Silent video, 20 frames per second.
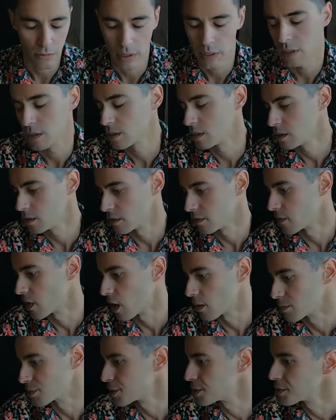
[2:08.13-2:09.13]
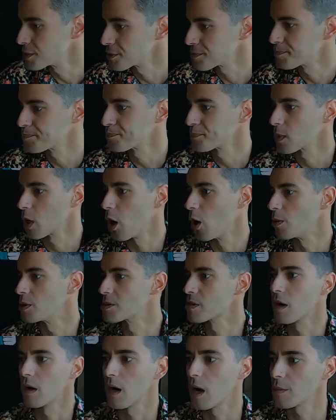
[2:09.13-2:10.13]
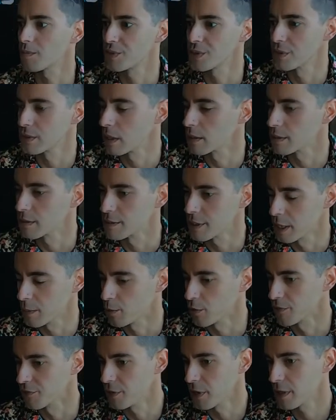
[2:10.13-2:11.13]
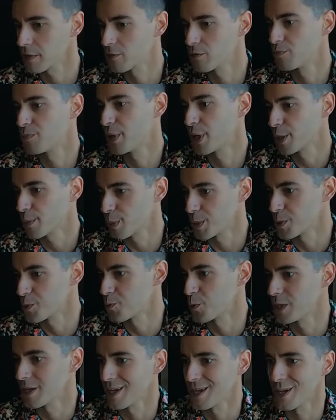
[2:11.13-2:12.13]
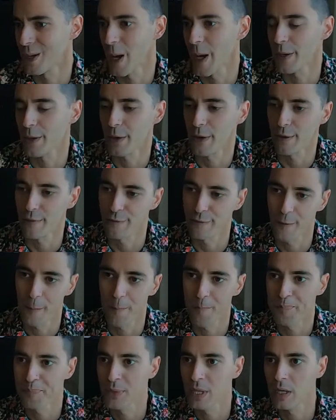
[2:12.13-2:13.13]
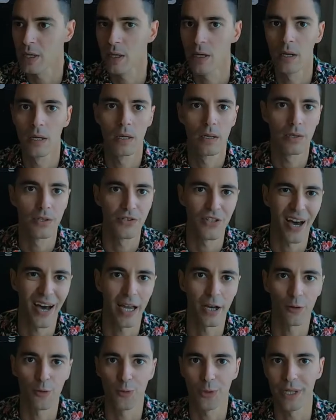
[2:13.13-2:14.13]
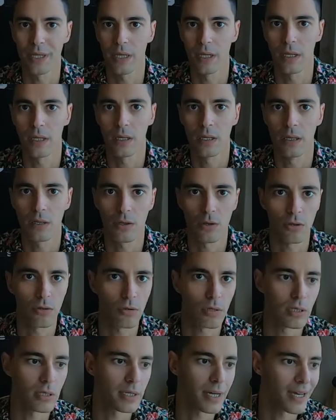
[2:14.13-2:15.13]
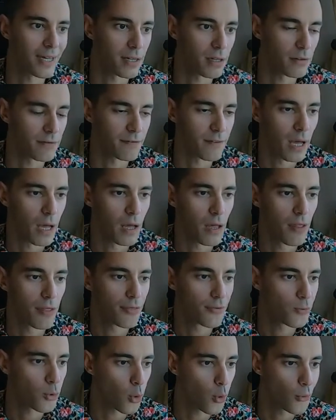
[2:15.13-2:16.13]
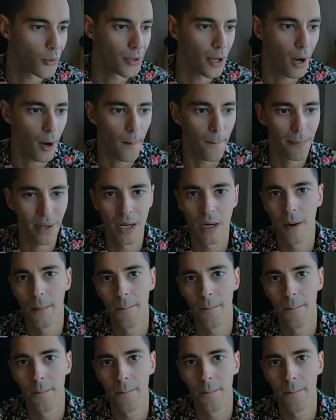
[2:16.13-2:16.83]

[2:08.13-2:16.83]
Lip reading: right? You have options. Always got options on the table. If you had to pick between a night of diarrhea or a night of throwing up,